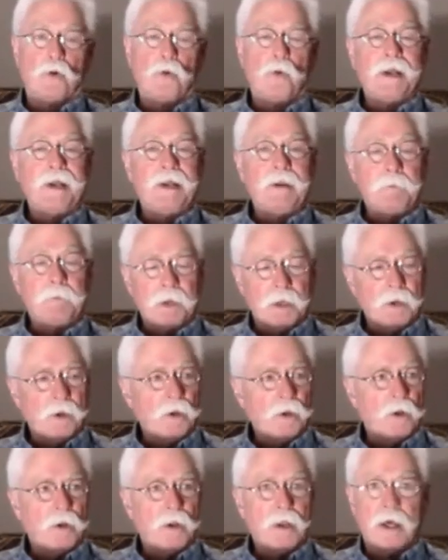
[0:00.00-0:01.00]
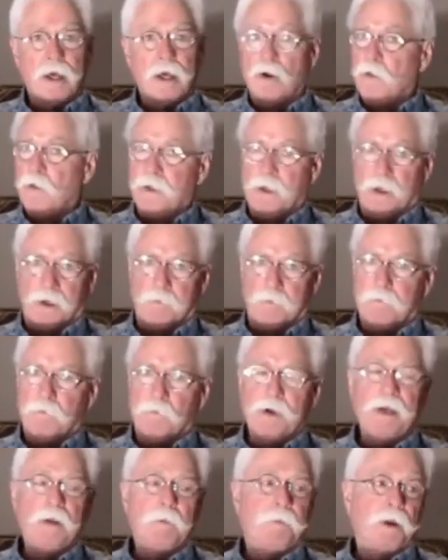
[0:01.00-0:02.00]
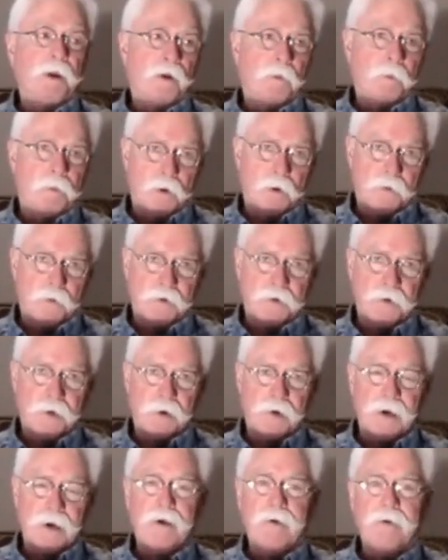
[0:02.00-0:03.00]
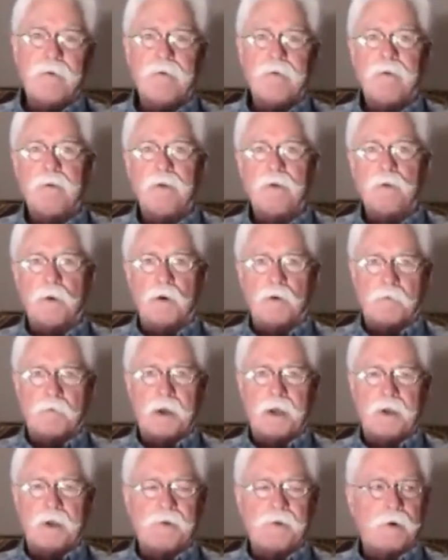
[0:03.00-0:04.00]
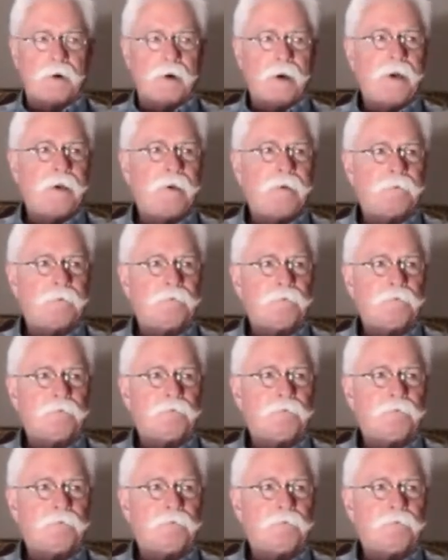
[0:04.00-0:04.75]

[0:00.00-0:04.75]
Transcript: So we depend not on them, we depend upon the jury, the 12-man jury.